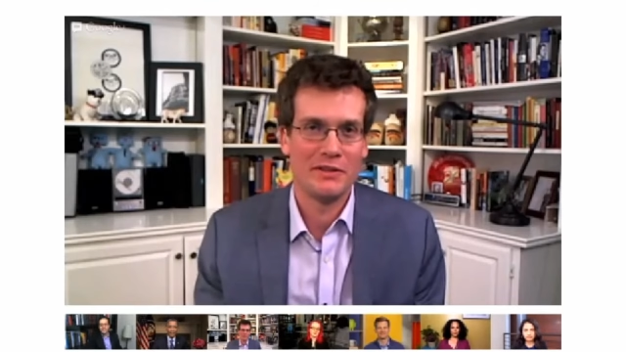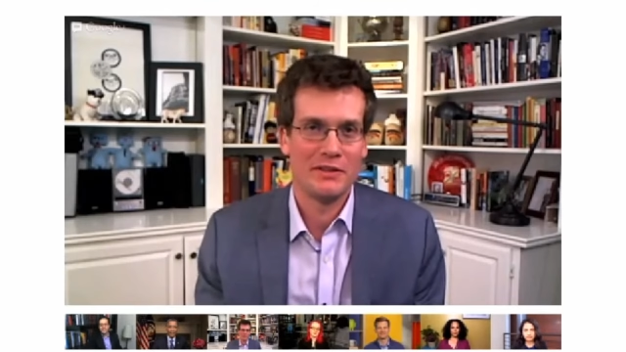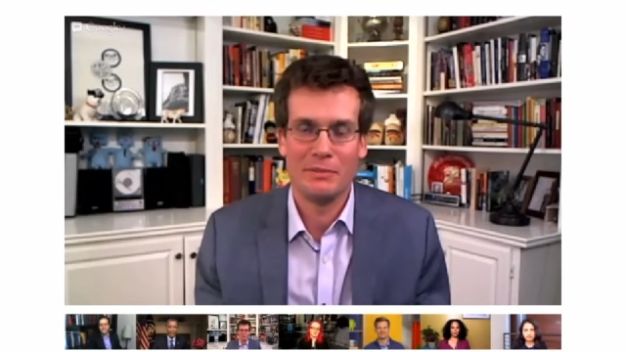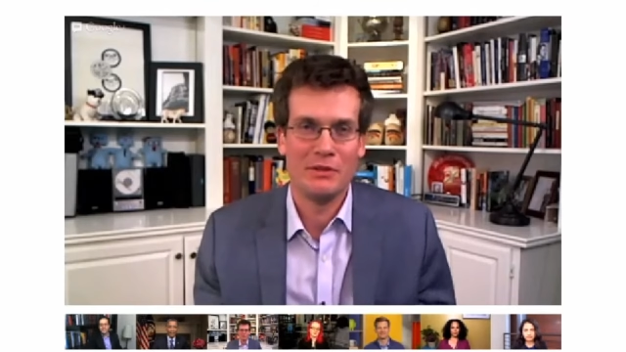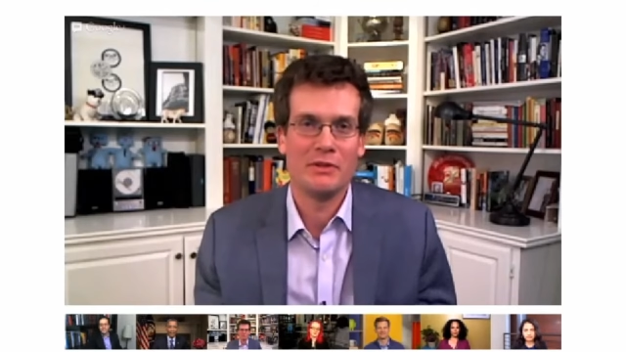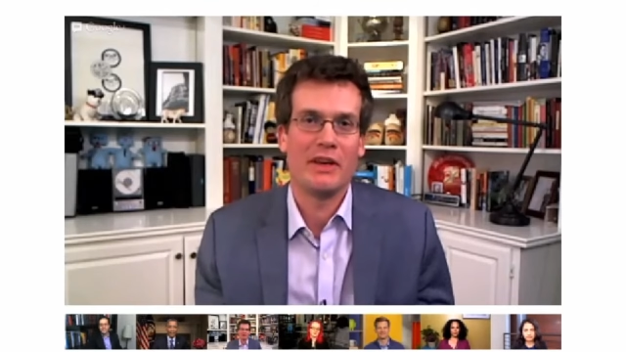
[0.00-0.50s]
I
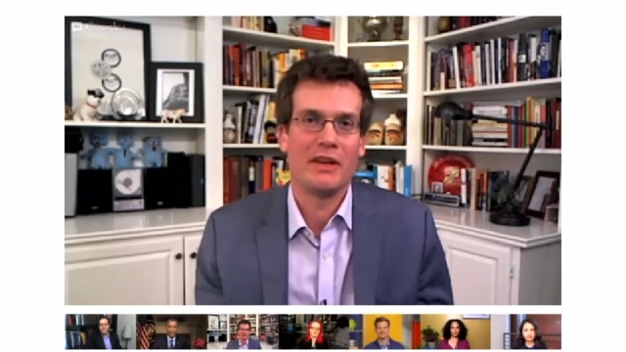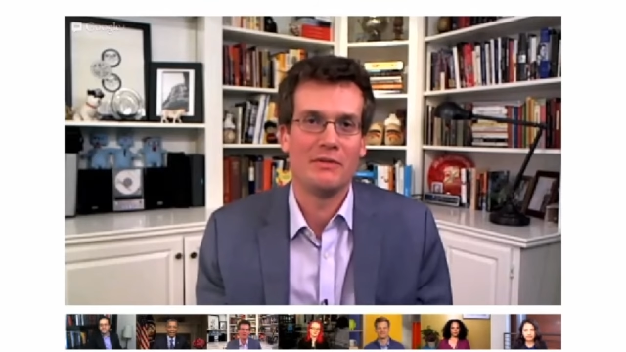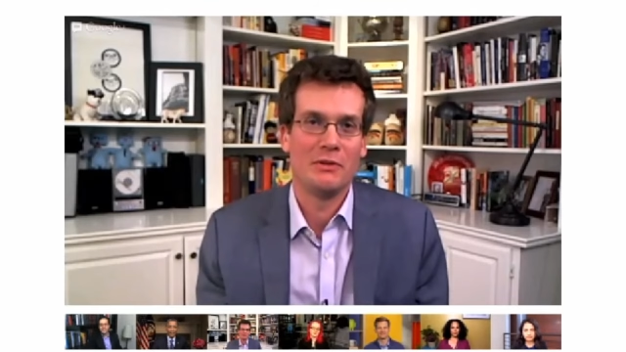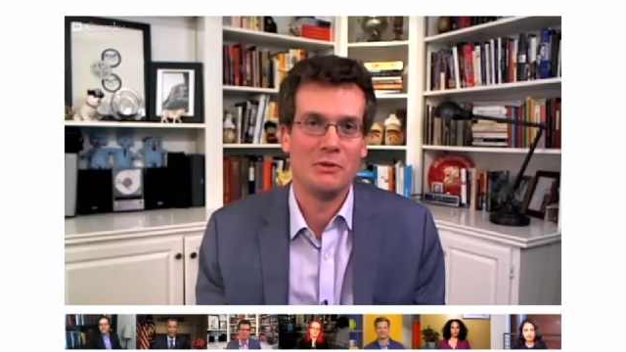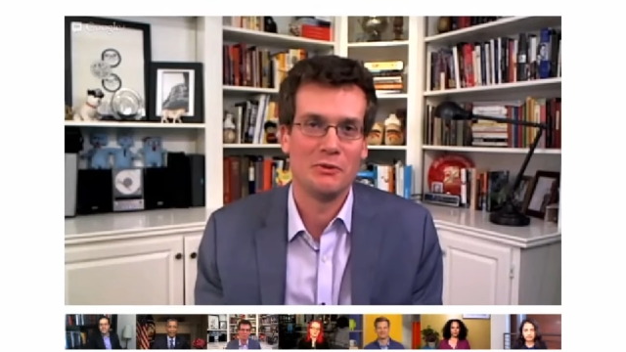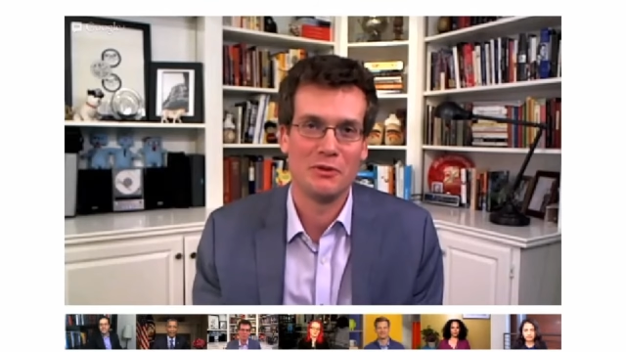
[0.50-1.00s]
mean, you can't even
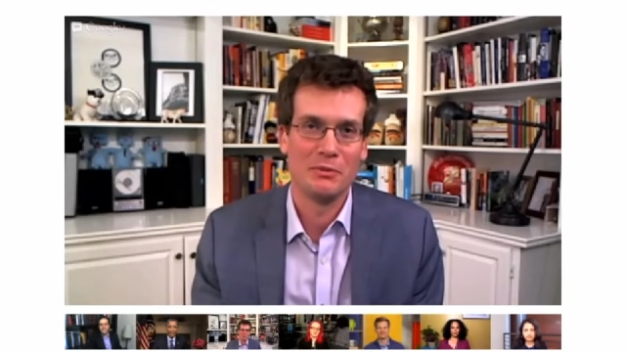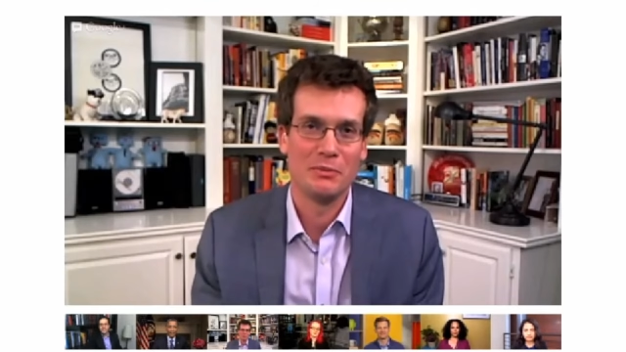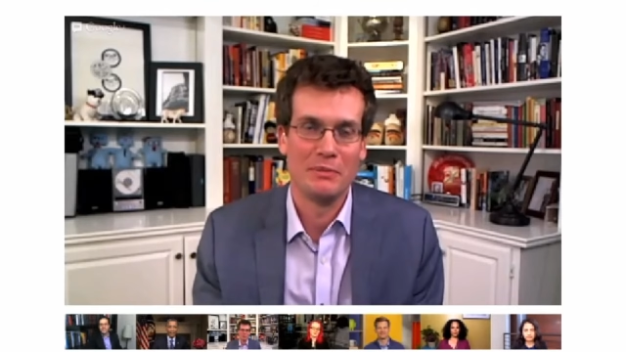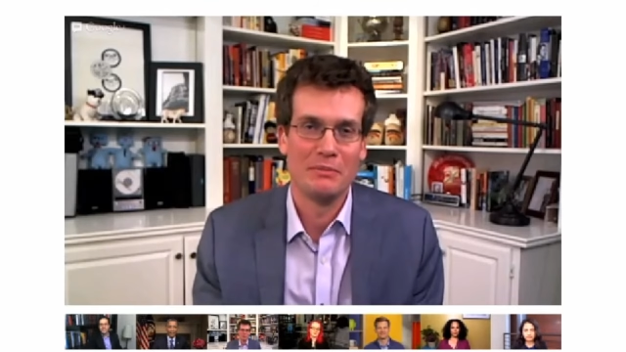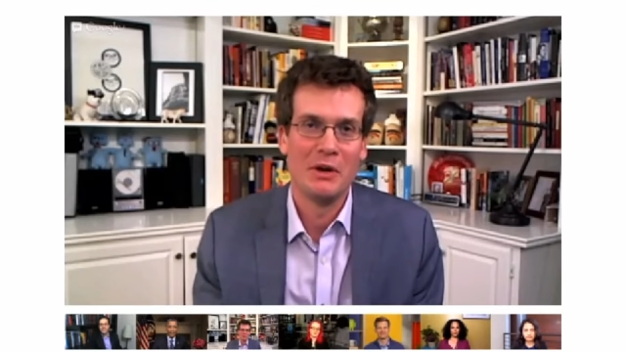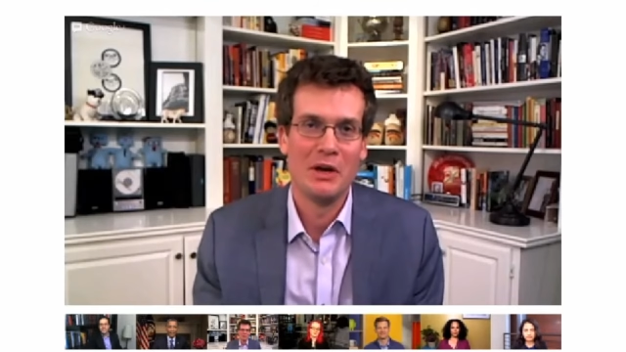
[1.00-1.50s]
use them
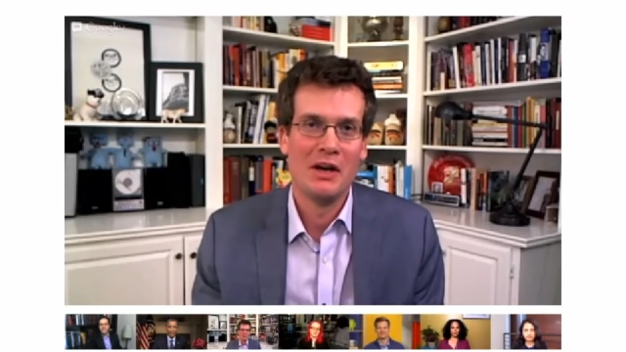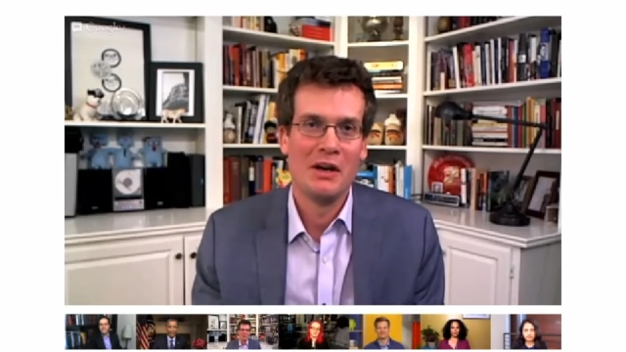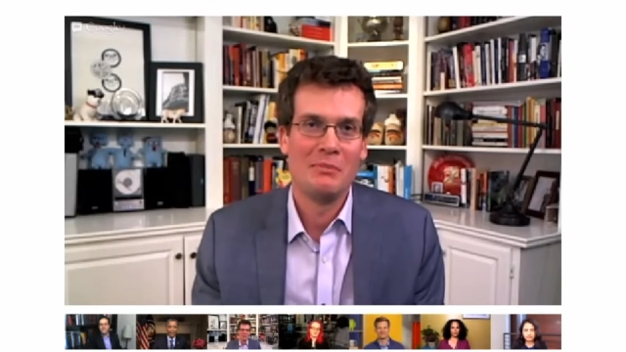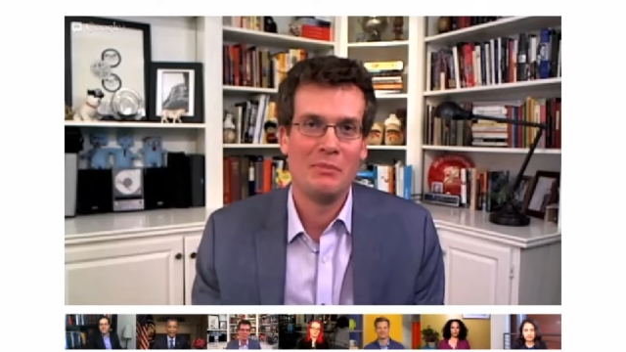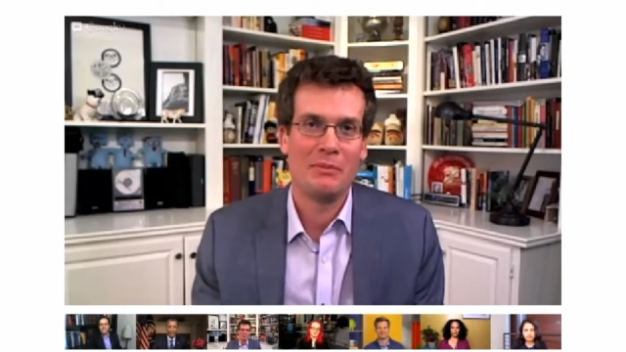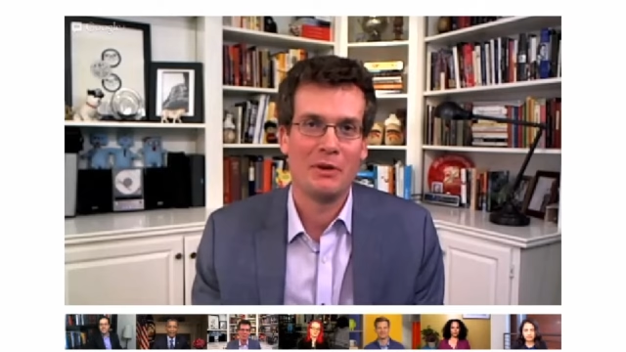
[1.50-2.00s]
in
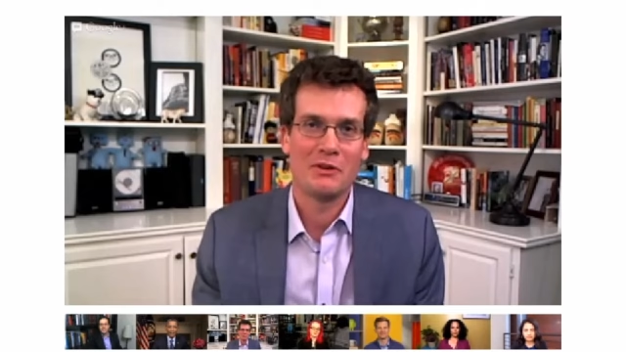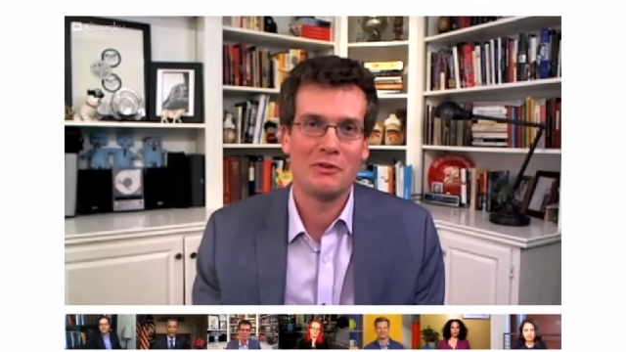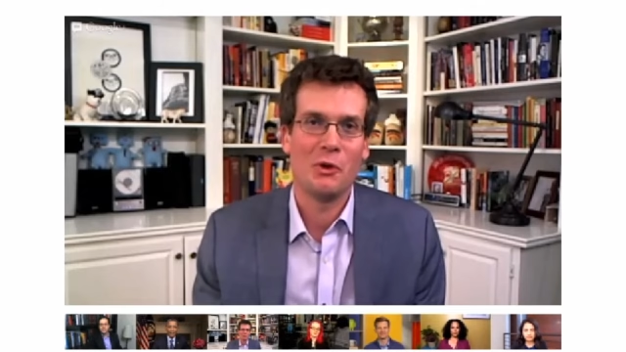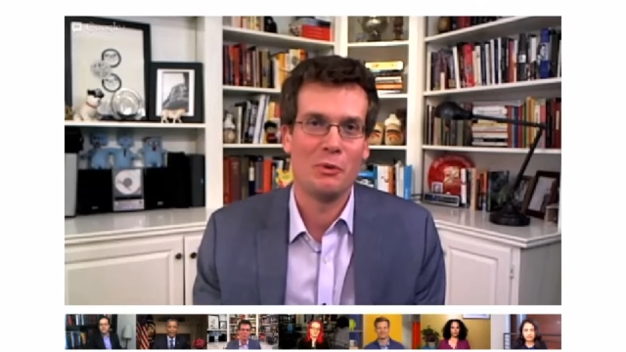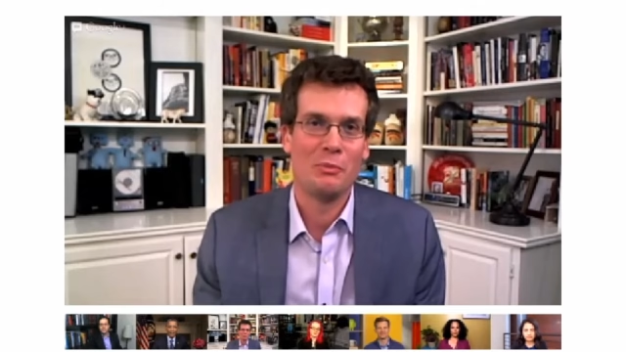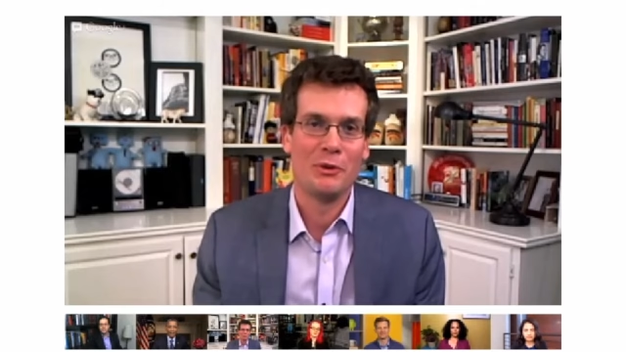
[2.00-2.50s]
public
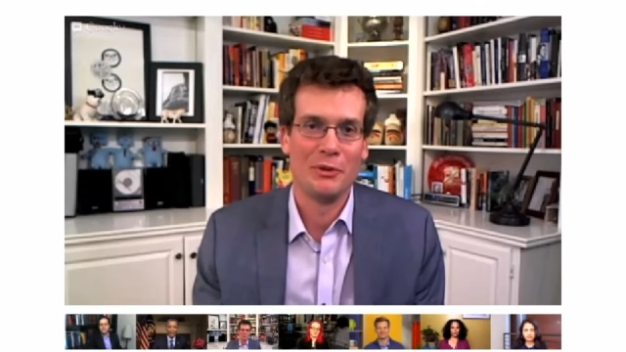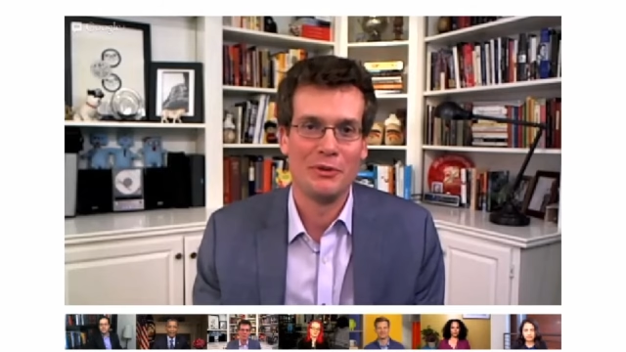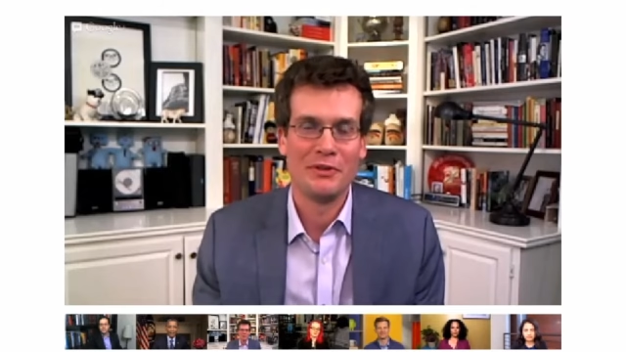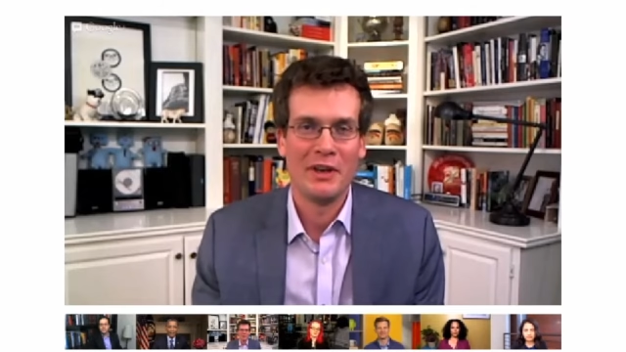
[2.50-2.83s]
toll booths.